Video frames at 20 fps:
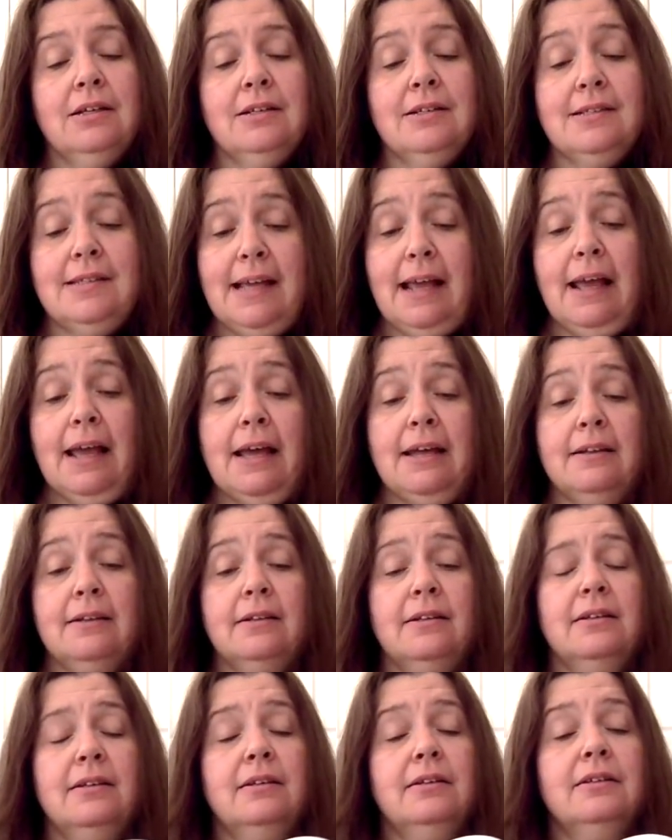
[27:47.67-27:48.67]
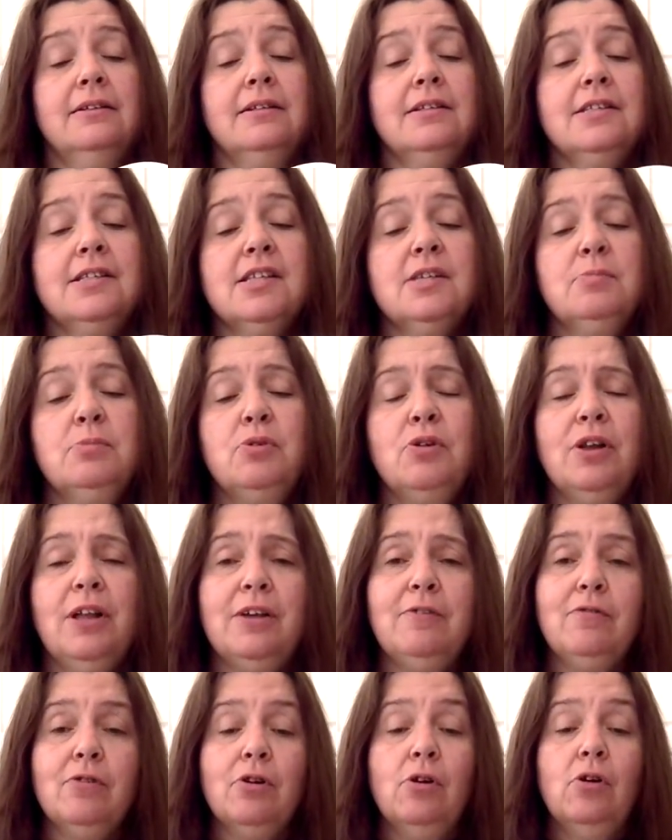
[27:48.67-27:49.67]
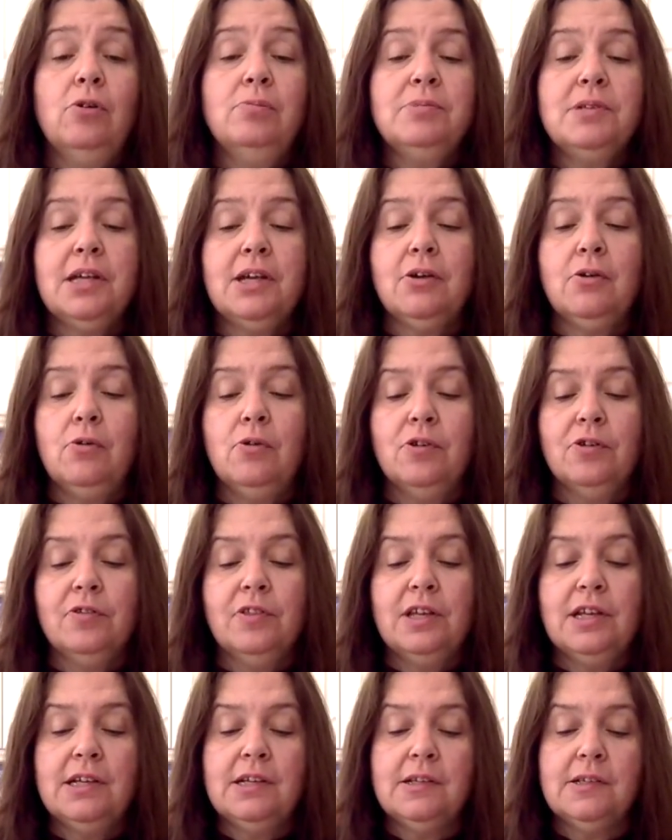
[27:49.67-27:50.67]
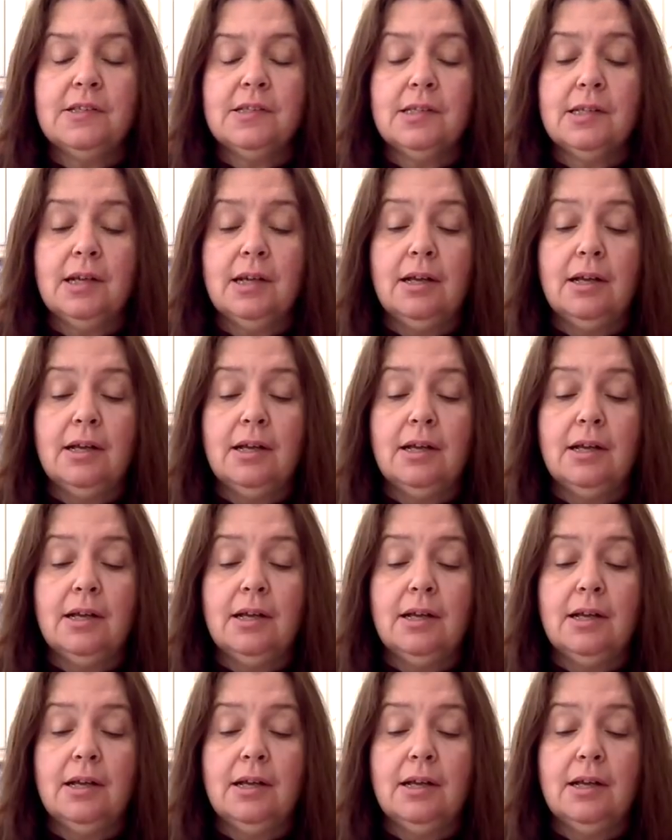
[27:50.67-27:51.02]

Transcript: sand, this is more like for home decor things.